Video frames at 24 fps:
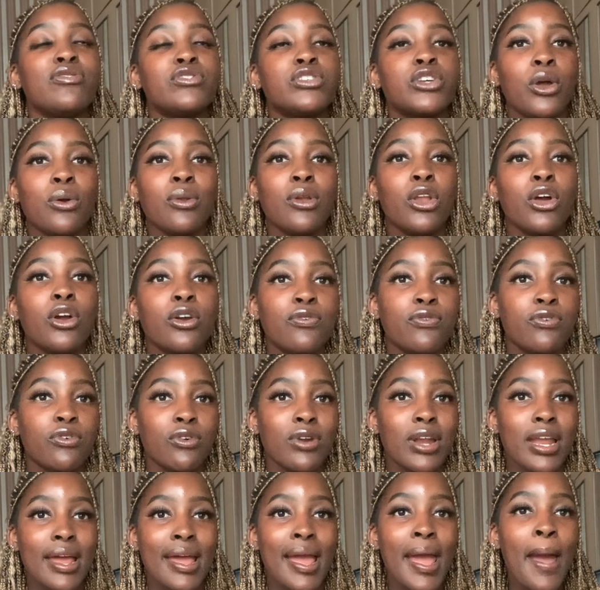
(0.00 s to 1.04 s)
go and look for
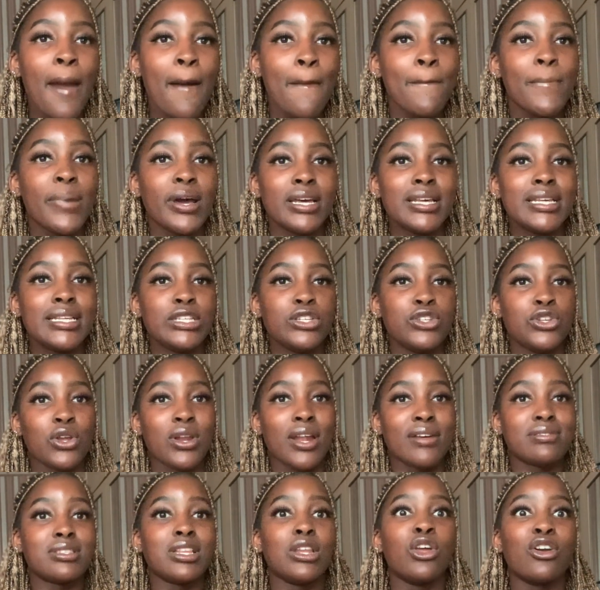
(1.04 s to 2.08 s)
it, but you don't
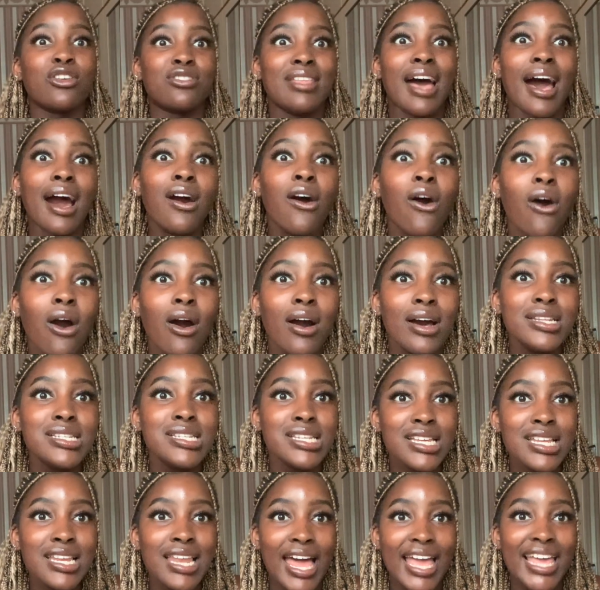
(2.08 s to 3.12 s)
have to look that hard.
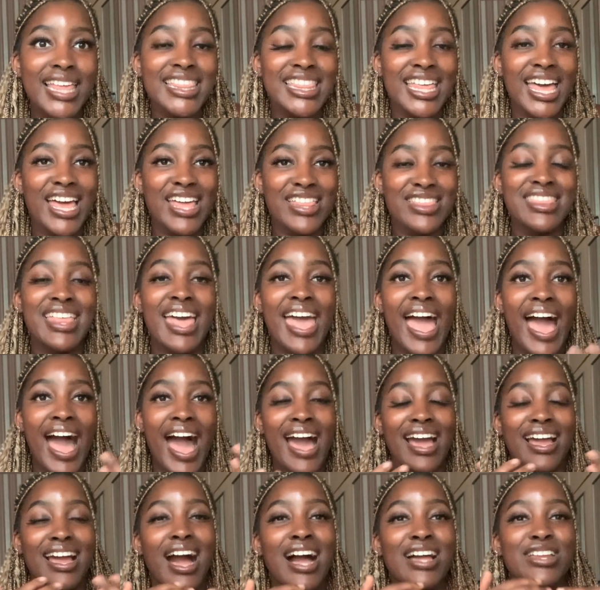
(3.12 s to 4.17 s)
Like
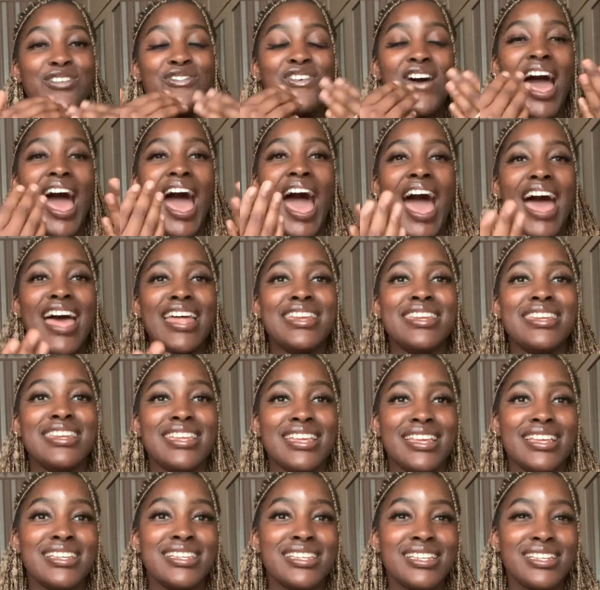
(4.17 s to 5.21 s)
they're kind of
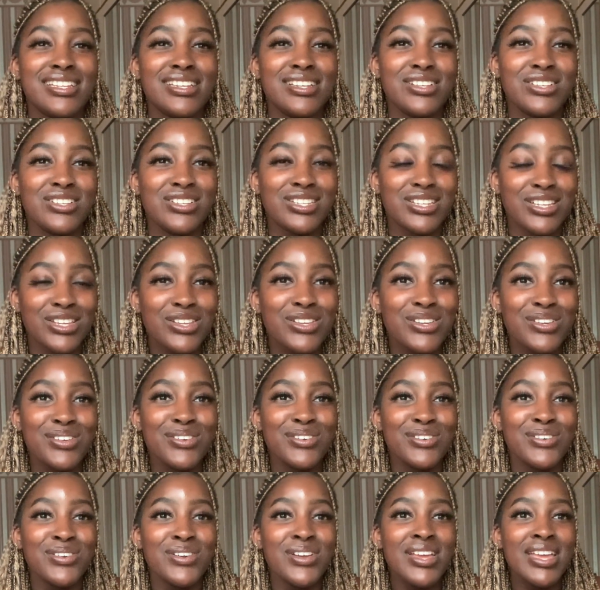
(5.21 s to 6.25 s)
handed to
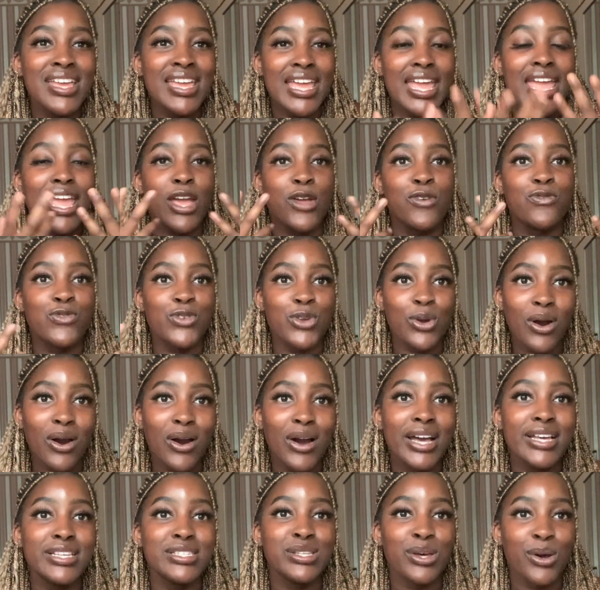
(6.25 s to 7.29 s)
you if your
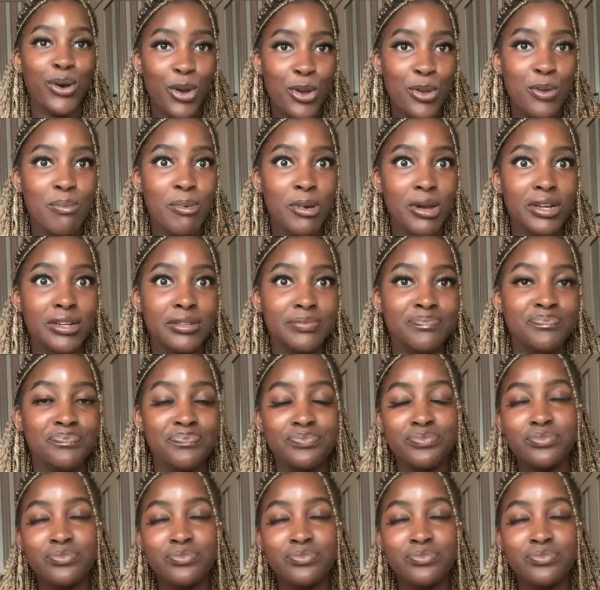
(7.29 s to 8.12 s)
eyes are open.